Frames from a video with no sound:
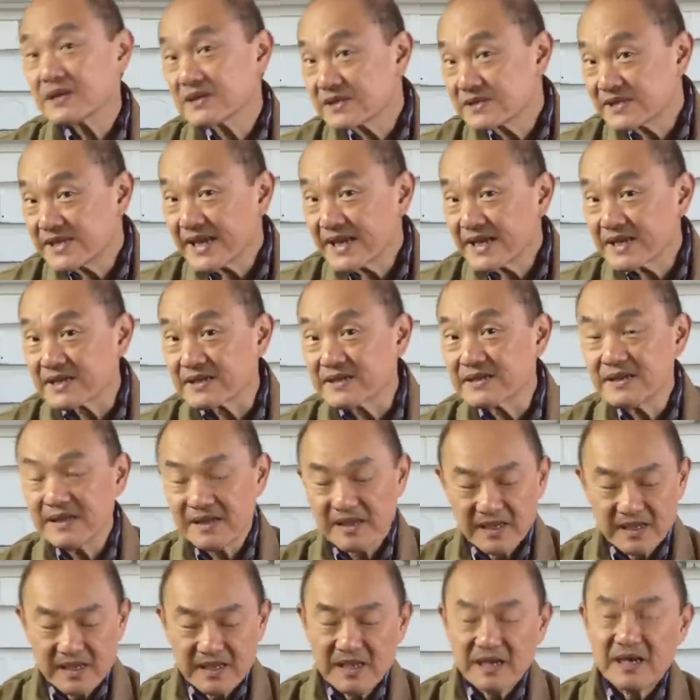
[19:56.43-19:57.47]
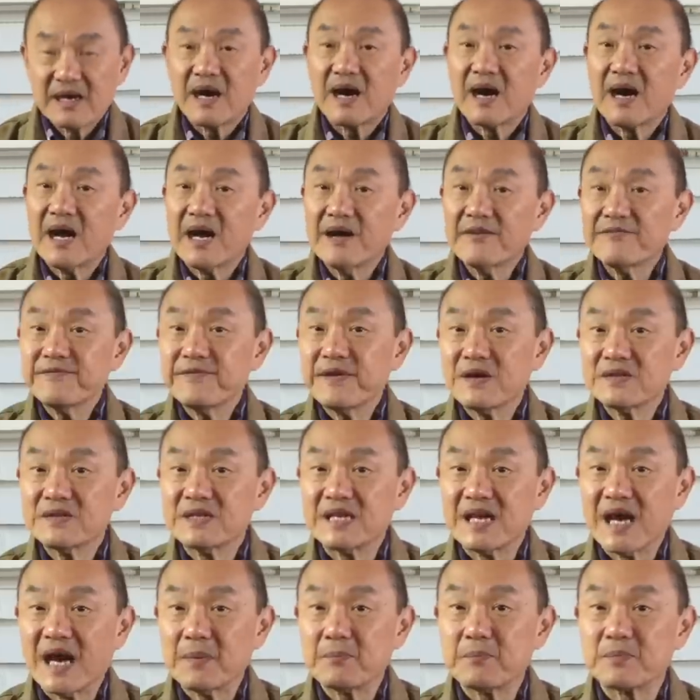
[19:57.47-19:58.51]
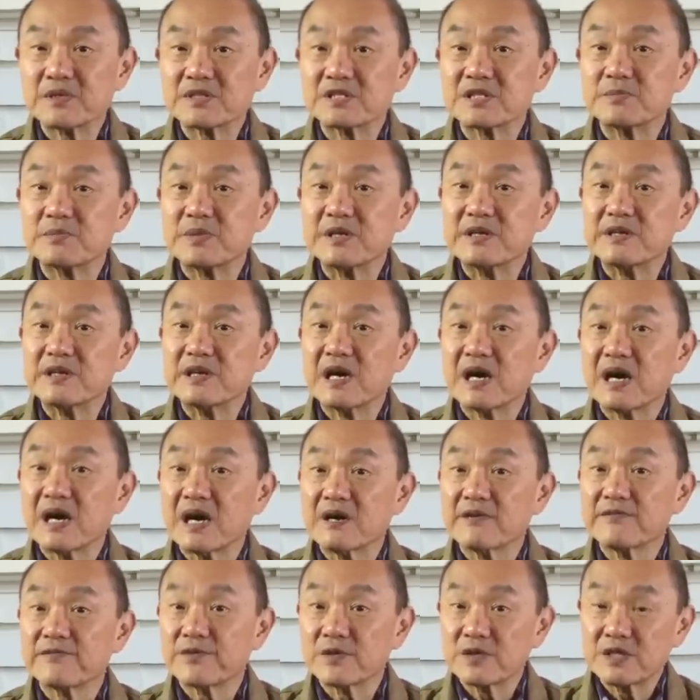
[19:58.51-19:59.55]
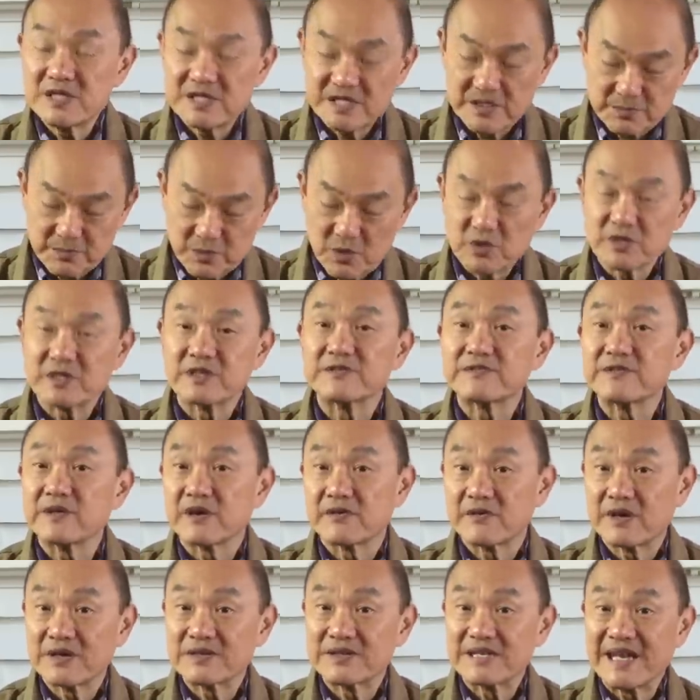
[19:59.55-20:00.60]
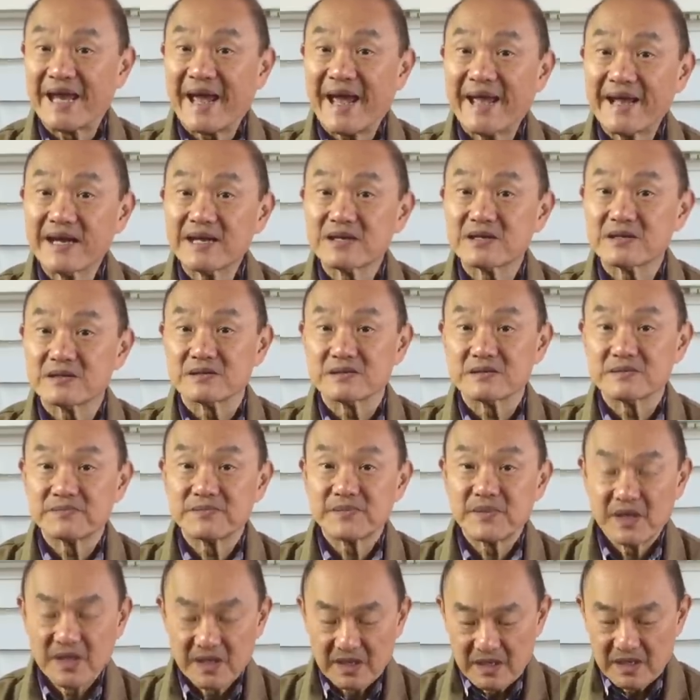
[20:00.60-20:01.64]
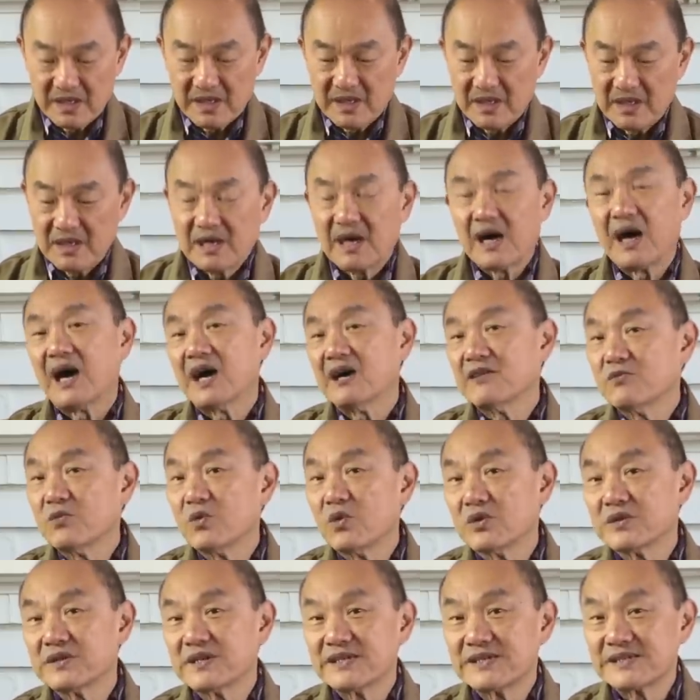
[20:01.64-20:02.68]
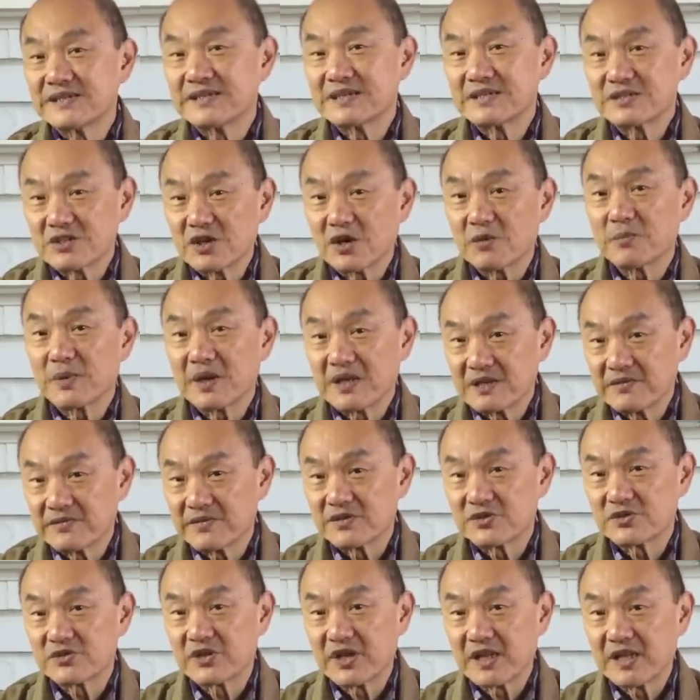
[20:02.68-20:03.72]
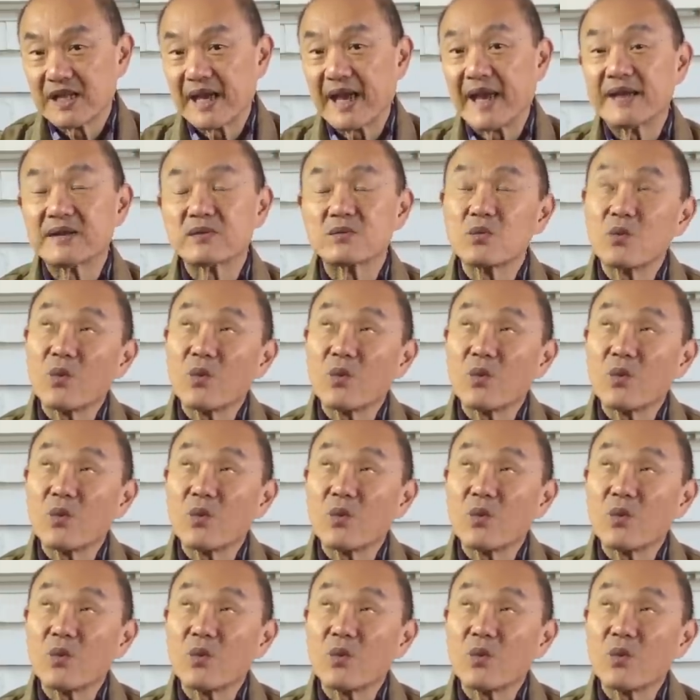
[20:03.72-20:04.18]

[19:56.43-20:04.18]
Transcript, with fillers: Second, I have found the uppers to be fully supportive around the ankle. I've worn this in the top end of Australia, and